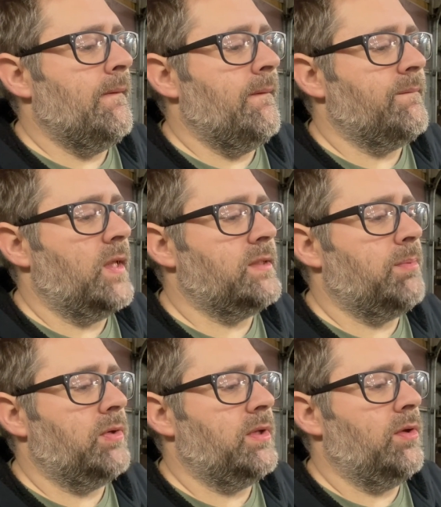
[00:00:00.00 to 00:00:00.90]
That's
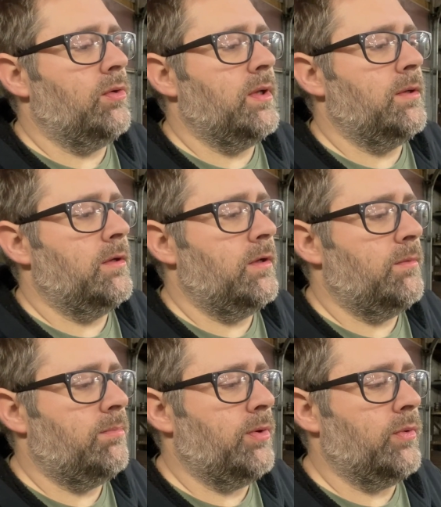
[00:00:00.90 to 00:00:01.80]
about the only
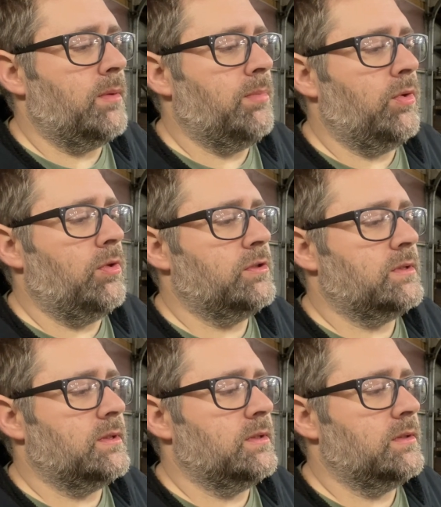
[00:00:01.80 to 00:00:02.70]
broken bolts.
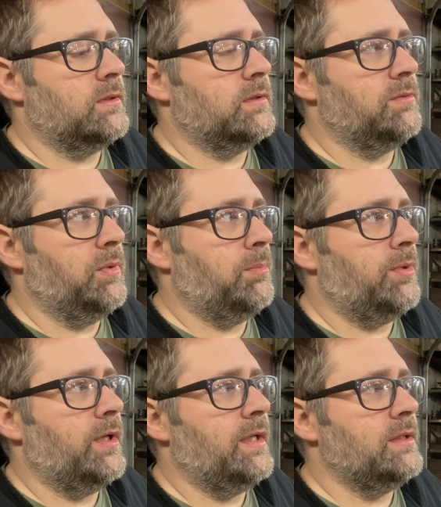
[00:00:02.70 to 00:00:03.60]
It went
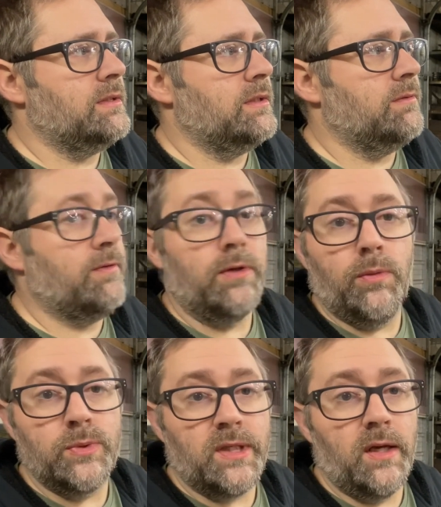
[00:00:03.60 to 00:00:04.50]
pretty easy for a
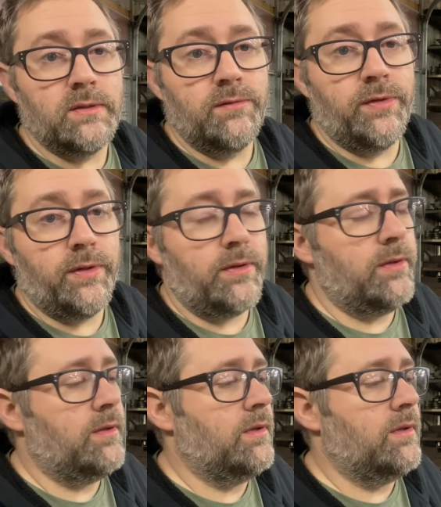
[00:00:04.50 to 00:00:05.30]
Wisconsin vehicle.